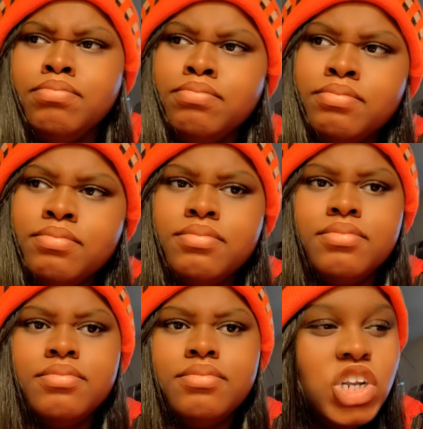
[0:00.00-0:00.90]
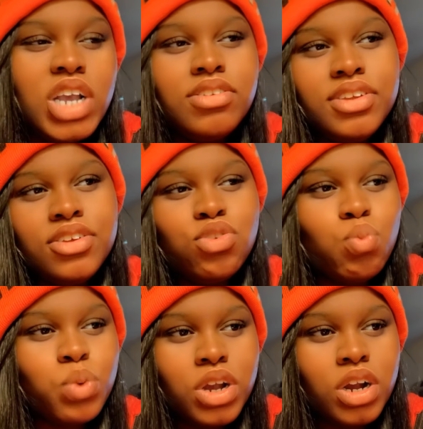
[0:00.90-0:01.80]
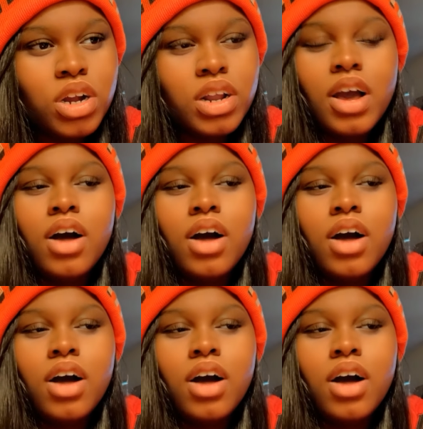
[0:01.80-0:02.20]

Jay-Z is weird.